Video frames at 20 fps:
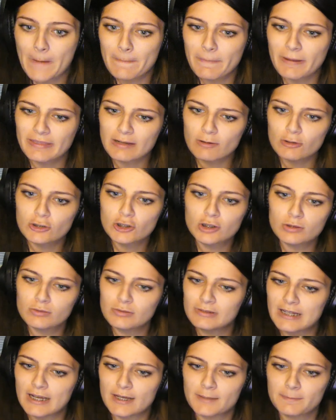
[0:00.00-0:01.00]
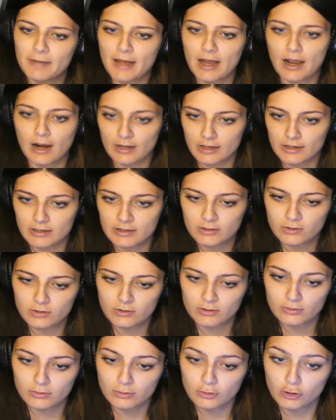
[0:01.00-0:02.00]
but there were two dead
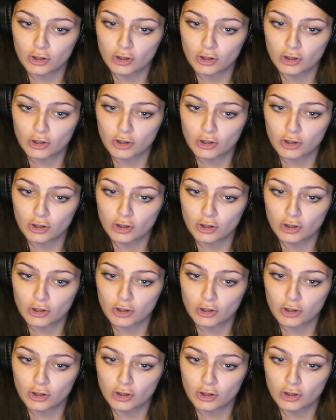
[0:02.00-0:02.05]
bodies.